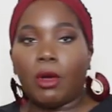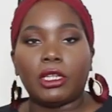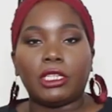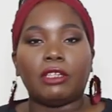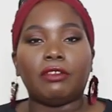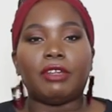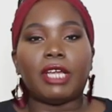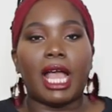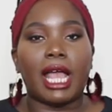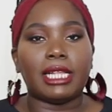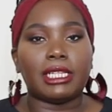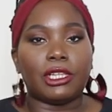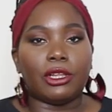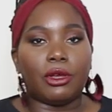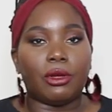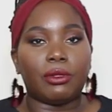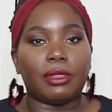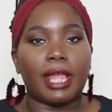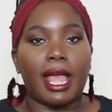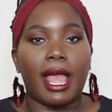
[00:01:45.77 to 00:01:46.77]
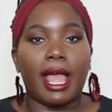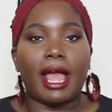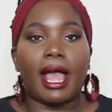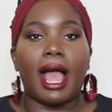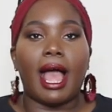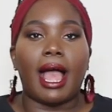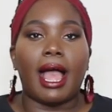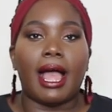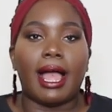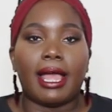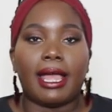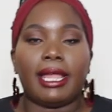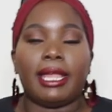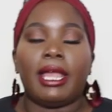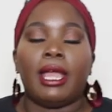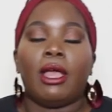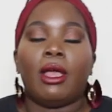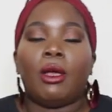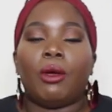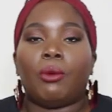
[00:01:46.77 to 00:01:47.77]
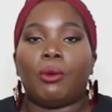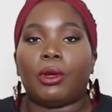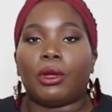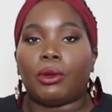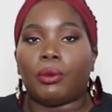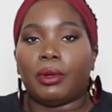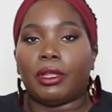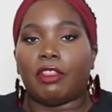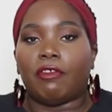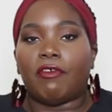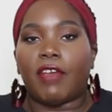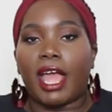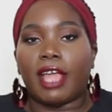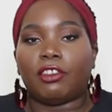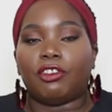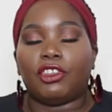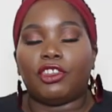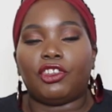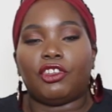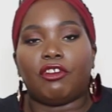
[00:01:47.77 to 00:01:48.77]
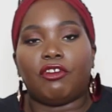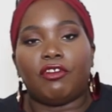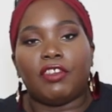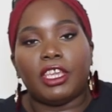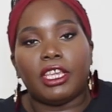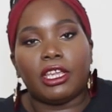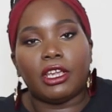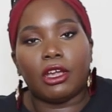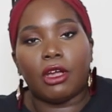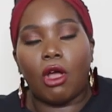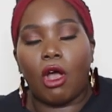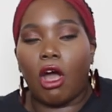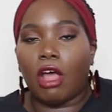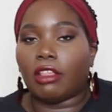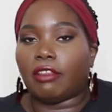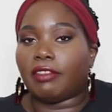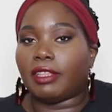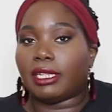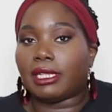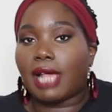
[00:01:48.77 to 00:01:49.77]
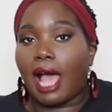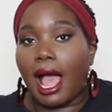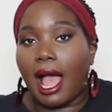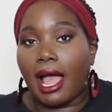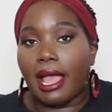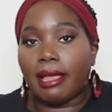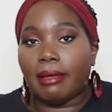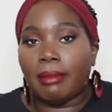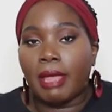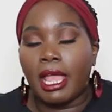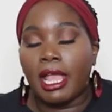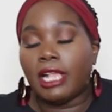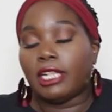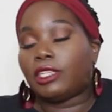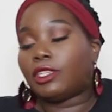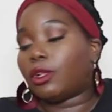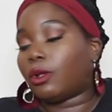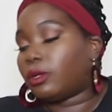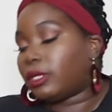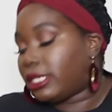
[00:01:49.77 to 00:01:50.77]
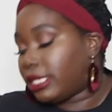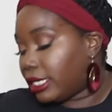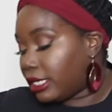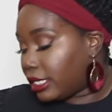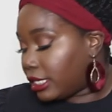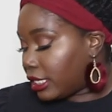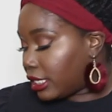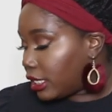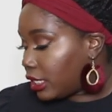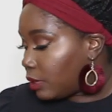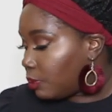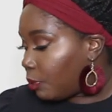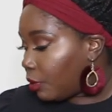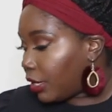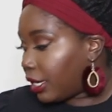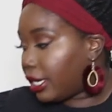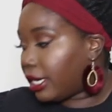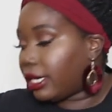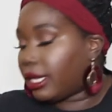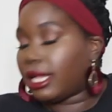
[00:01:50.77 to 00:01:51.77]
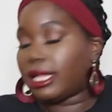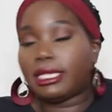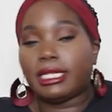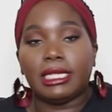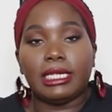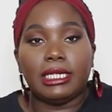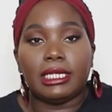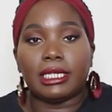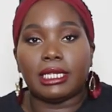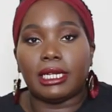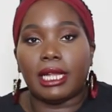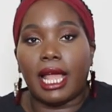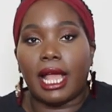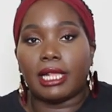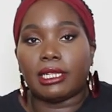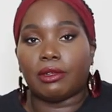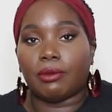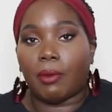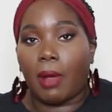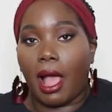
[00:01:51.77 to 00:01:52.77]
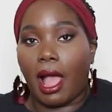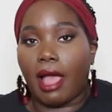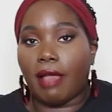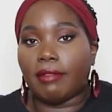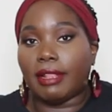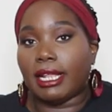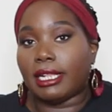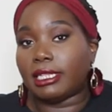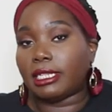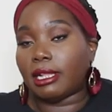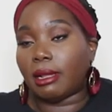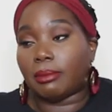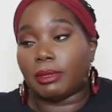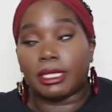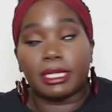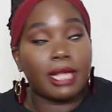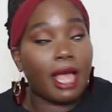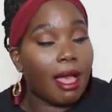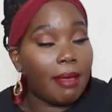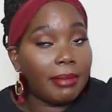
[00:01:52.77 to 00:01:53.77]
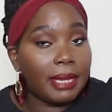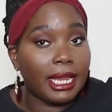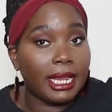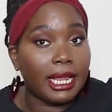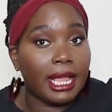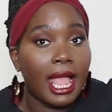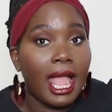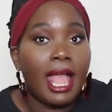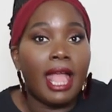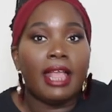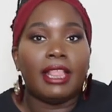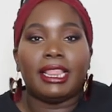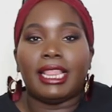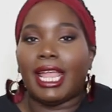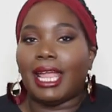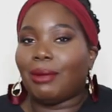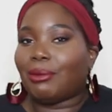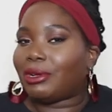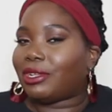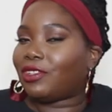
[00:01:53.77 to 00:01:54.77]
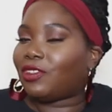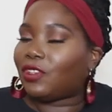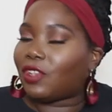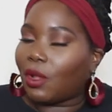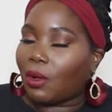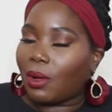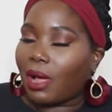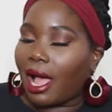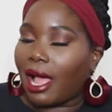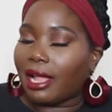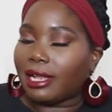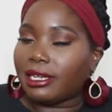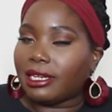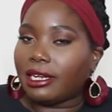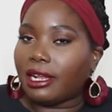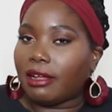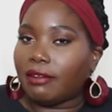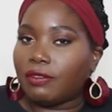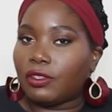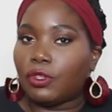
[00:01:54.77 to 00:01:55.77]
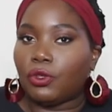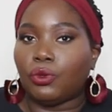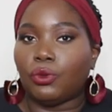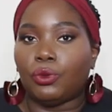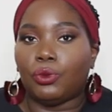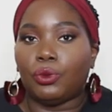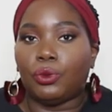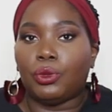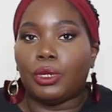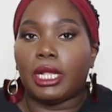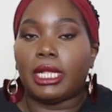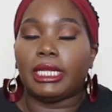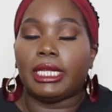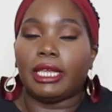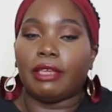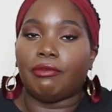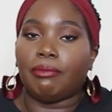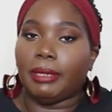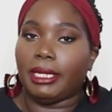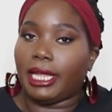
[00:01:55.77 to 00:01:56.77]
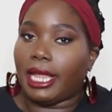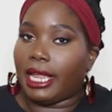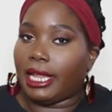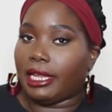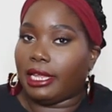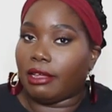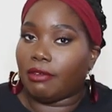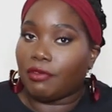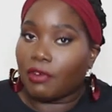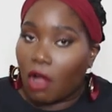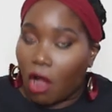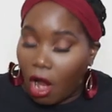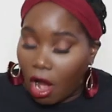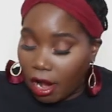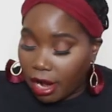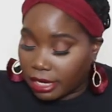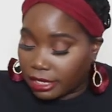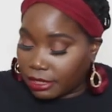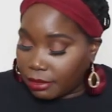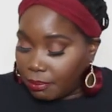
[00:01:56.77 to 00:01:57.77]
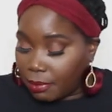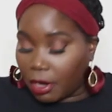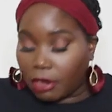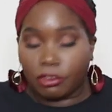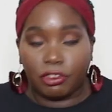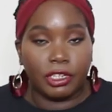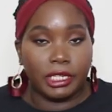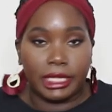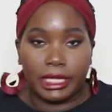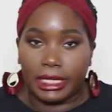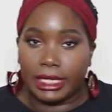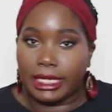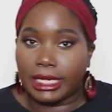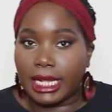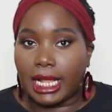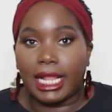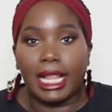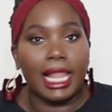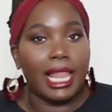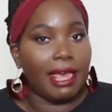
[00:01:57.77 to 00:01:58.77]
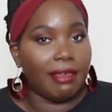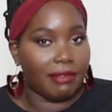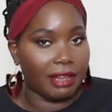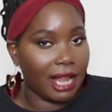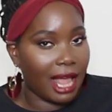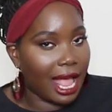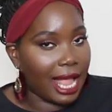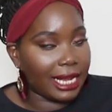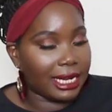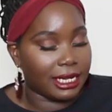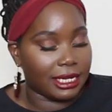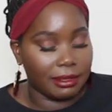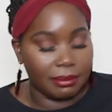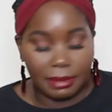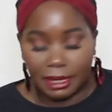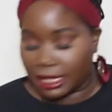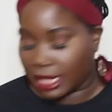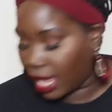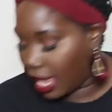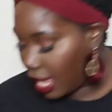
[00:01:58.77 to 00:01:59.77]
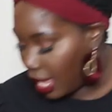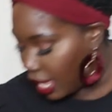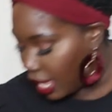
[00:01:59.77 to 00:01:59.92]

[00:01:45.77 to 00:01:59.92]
most of you guys know that I work with Fashion to Figure all of the time. So since the spring season has arrived and summer's coming, they were so kind enough to give me a gift card to purchase these eleven items.